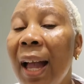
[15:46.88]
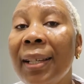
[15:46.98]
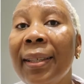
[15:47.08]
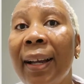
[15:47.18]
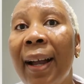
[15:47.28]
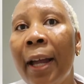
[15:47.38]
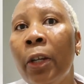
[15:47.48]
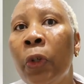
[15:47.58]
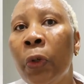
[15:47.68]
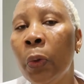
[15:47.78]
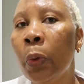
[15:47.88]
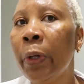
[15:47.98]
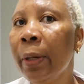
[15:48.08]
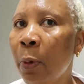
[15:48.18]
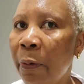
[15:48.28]
Ask the guy to
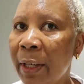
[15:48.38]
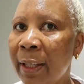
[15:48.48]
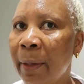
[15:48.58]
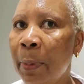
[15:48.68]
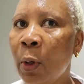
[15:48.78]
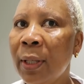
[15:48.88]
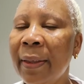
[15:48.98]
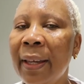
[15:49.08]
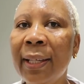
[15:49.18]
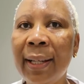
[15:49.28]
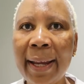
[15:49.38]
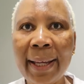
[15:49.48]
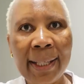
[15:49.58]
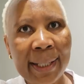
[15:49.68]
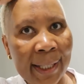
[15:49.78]
remove this thing. Because the thing is like,
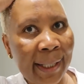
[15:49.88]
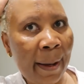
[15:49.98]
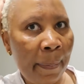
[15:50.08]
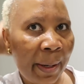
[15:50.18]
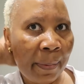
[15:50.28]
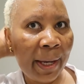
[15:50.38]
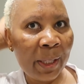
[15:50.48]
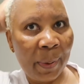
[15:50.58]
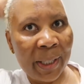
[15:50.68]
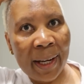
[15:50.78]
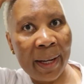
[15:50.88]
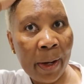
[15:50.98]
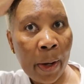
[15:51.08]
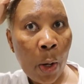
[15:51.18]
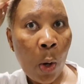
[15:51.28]
it's disturbing me.
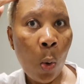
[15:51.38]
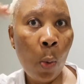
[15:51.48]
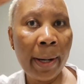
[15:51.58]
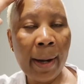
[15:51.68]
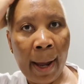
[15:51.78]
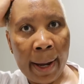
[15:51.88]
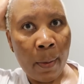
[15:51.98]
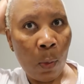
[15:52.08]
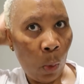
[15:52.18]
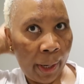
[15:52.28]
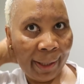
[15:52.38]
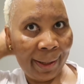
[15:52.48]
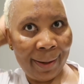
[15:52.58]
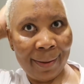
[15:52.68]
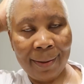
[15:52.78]
Especially when I am
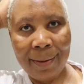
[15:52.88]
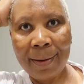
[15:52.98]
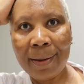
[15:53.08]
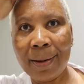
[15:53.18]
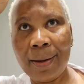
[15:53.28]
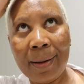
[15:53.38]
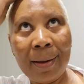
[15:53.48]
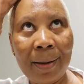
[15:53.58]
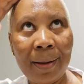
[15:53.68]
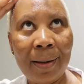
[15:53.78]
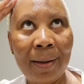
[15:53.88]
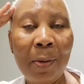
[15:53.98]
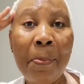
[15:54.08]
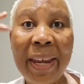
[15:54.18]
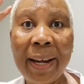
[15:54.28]
wearing
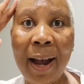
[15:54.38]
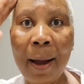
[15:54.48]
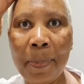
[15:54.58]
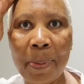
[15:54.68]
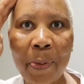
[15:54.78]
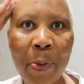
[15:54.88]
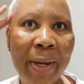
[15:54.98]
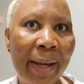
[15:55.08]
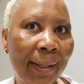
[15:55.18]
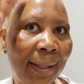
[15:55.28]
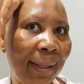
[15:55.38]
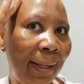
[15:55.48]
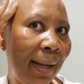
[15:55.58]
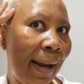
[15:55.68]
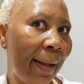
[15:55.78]
makeup, you can
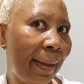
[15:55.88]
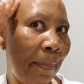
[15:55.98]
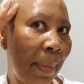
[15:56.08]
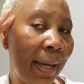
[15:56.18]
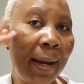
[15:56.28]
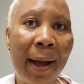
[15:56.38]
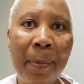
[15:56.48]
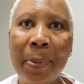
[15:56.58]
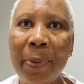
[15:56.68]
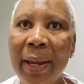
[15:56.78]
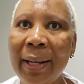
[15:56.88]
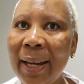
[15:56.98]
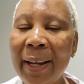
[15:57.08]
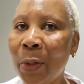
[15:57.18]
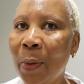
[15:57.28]
see like the makeup, and
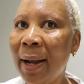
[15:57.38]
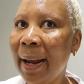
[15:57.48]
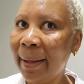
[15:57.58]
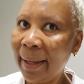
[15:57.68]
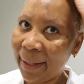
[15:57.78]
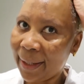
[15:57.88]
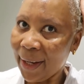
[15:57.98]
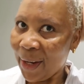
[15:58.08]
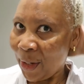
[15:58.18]
I don't like that.